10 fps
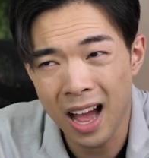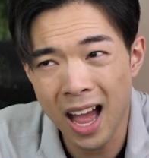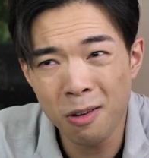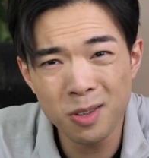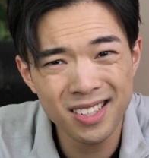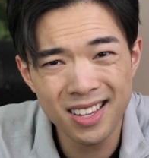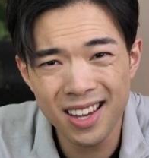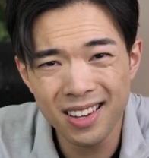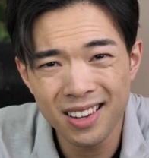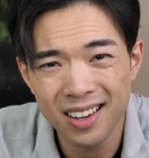I would
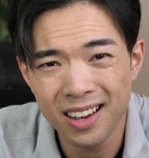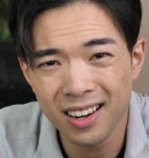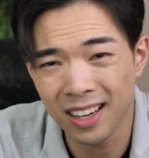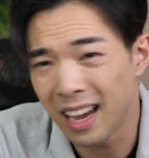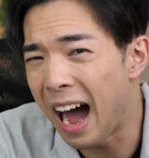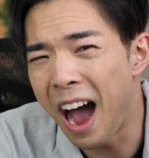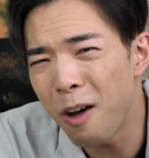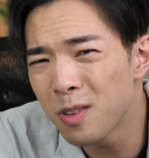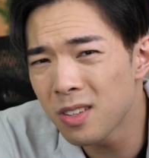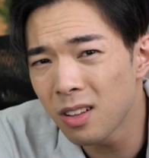say. Like, I
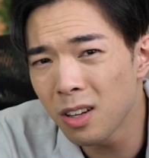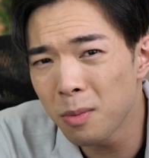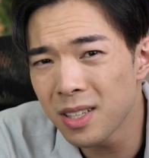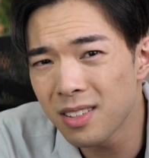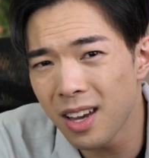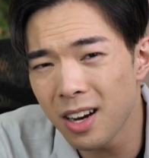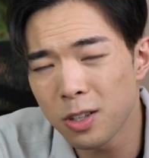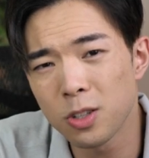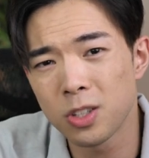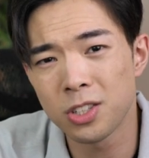was a little bit
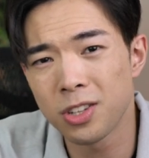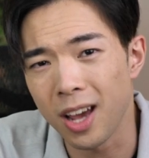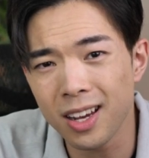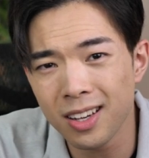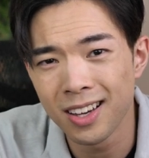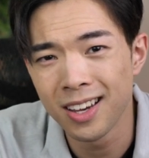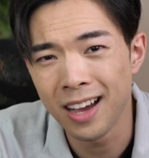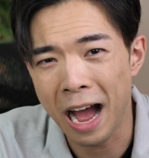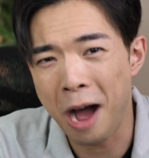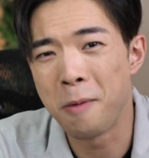scared to check
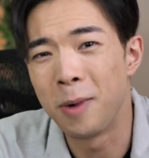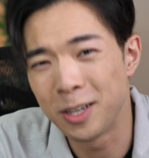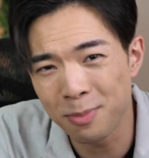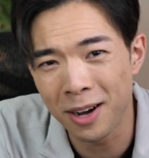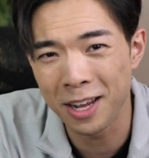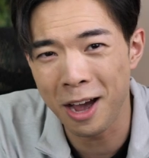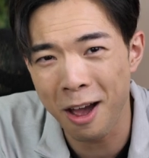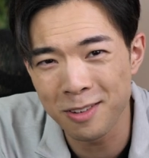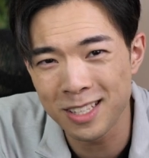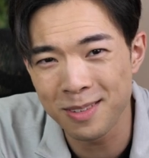how much money
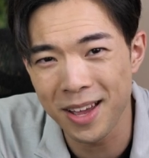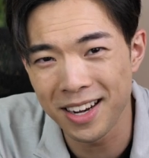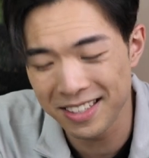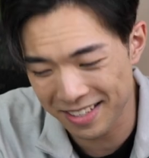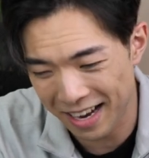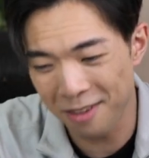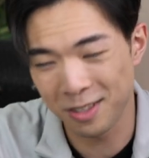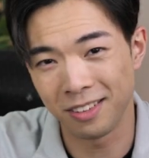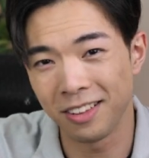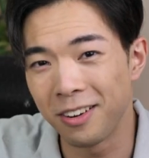I was spending. So I
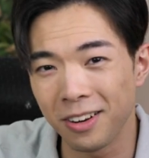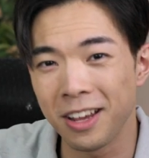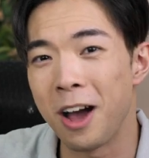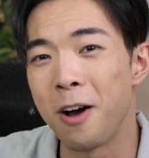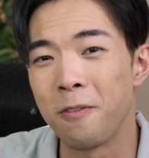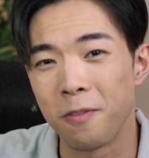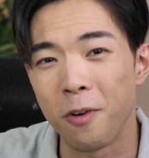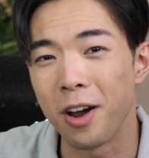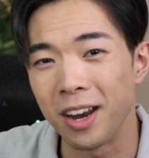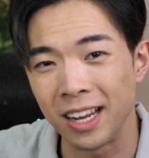was literally
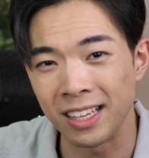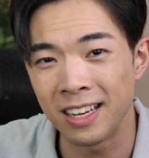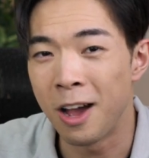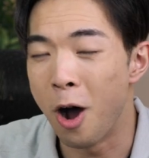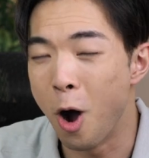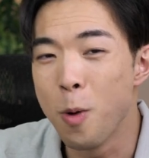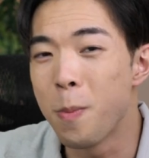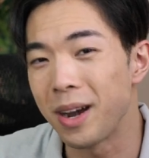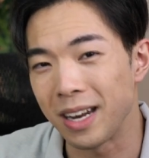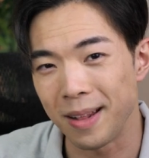avoiding
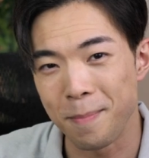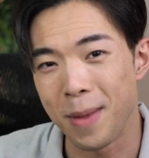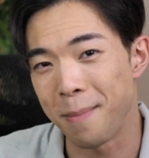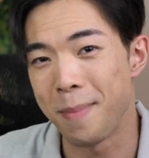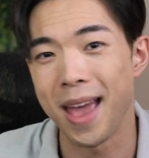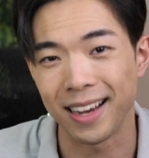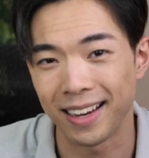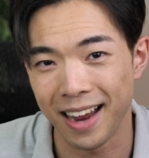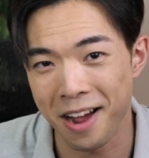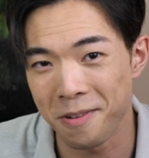opening my bank
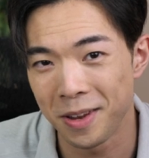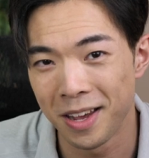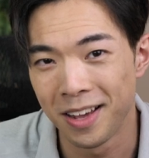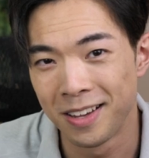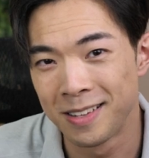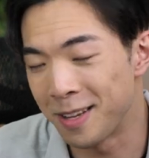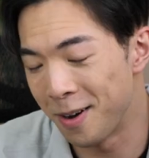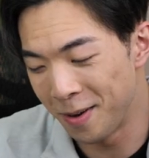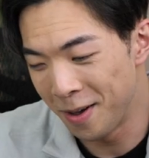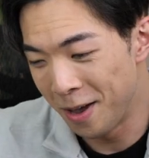account.
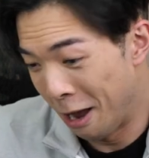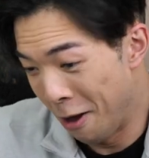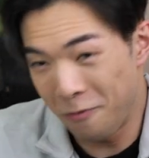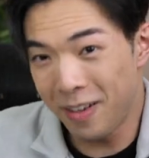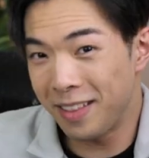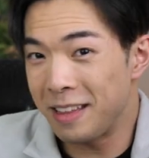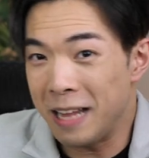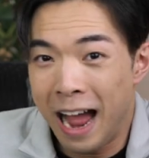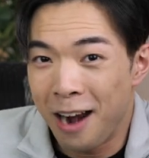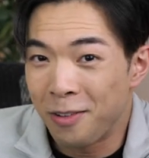So if
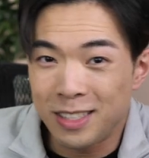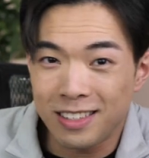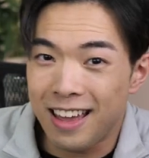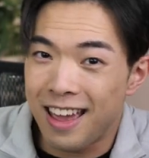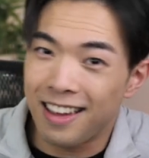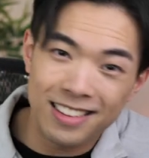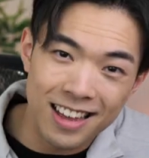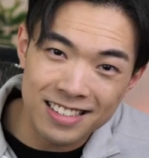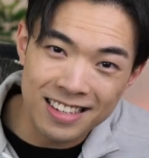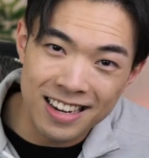it, I don't see it, it
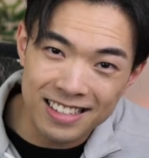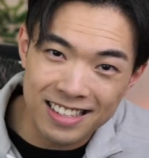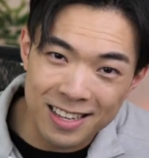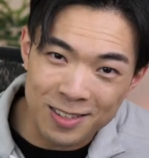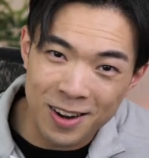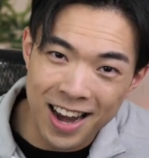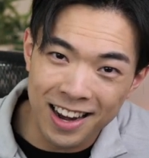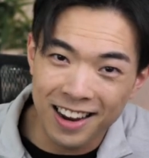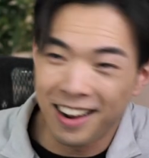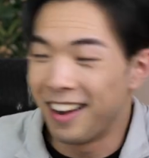doesn't exist, right?